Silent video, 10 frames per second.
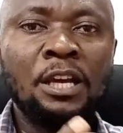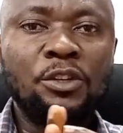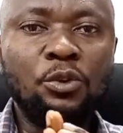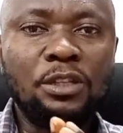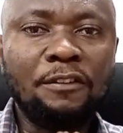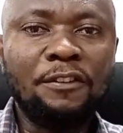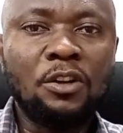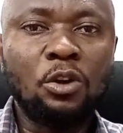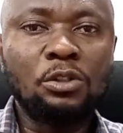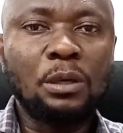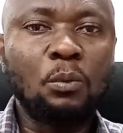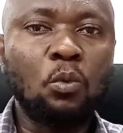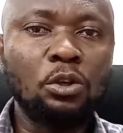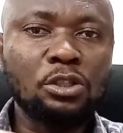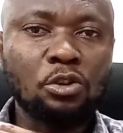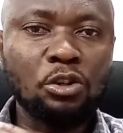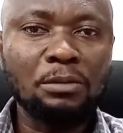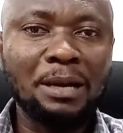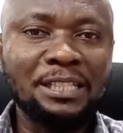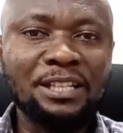you know difficult, what study
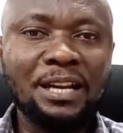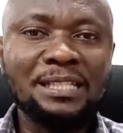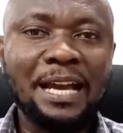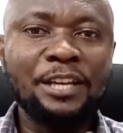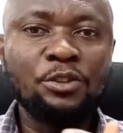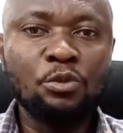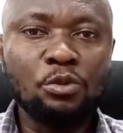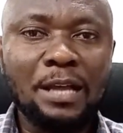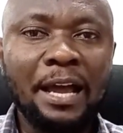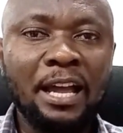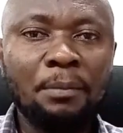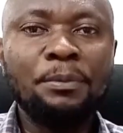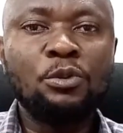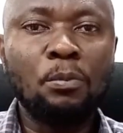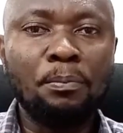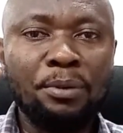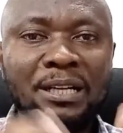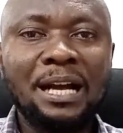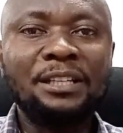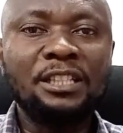materials I used that helped me to break
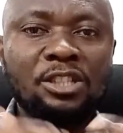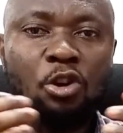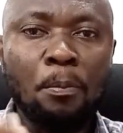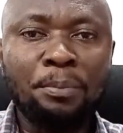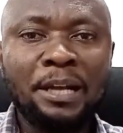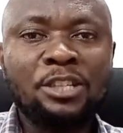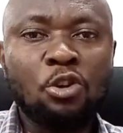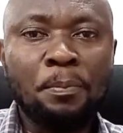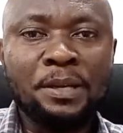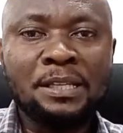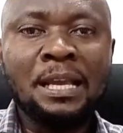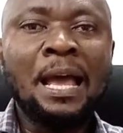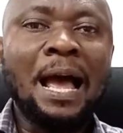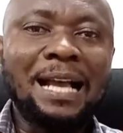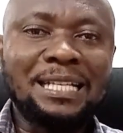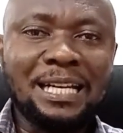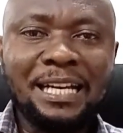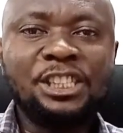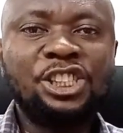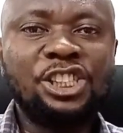down these complex topics. I
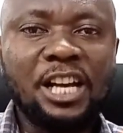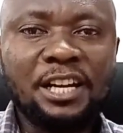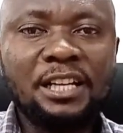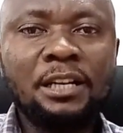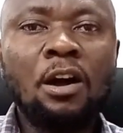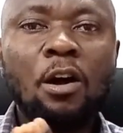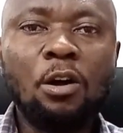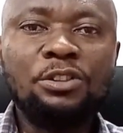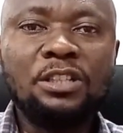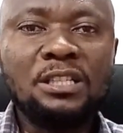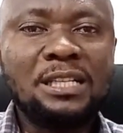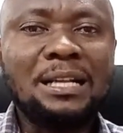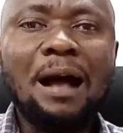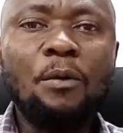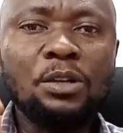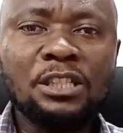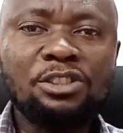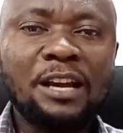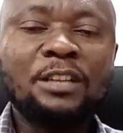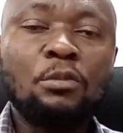started sharing all this. I wasn't
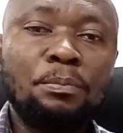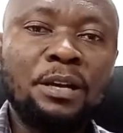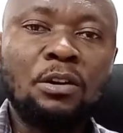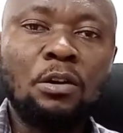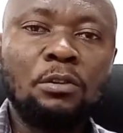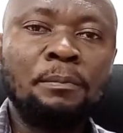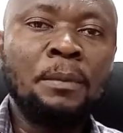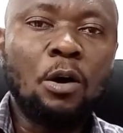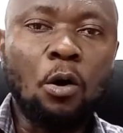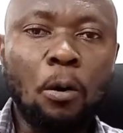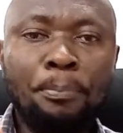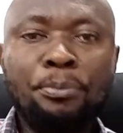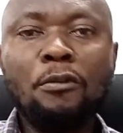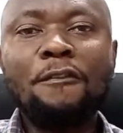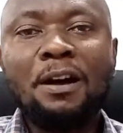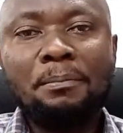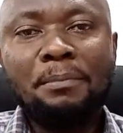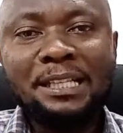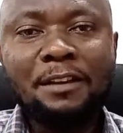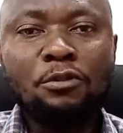trying to become or prove
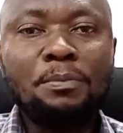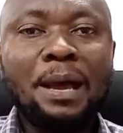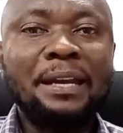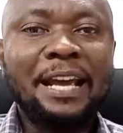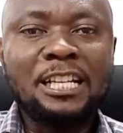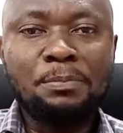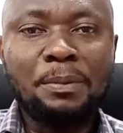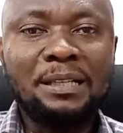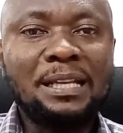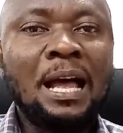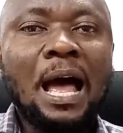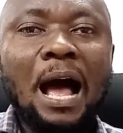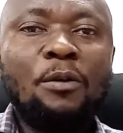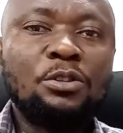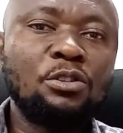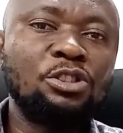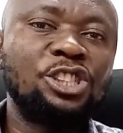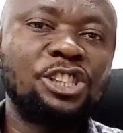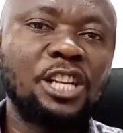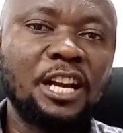myself to be an expert. I was just
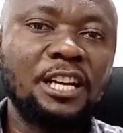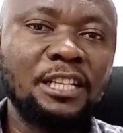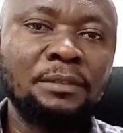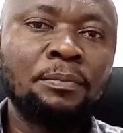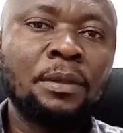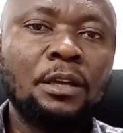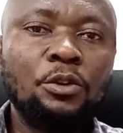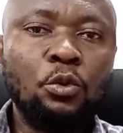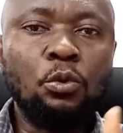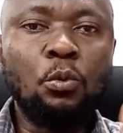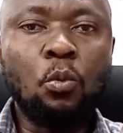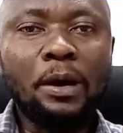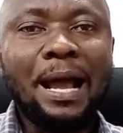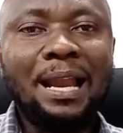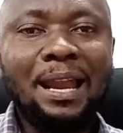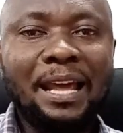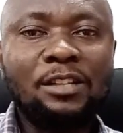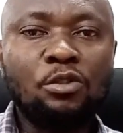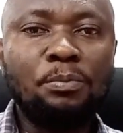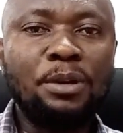sharing you know what I learned
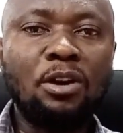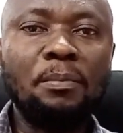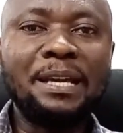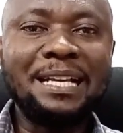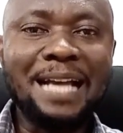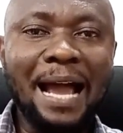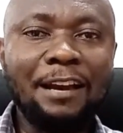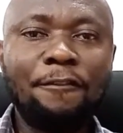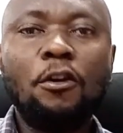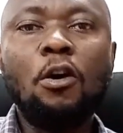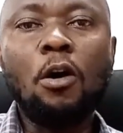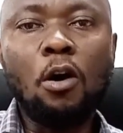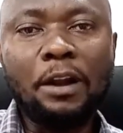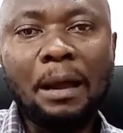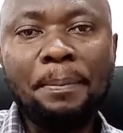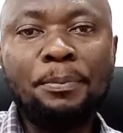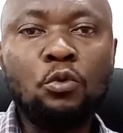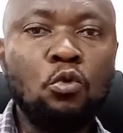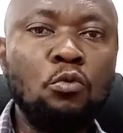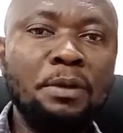to become a guide for other people
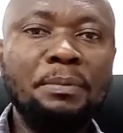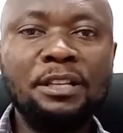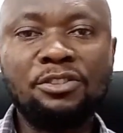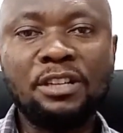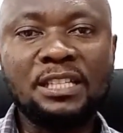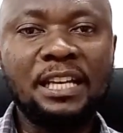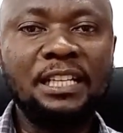who may be interested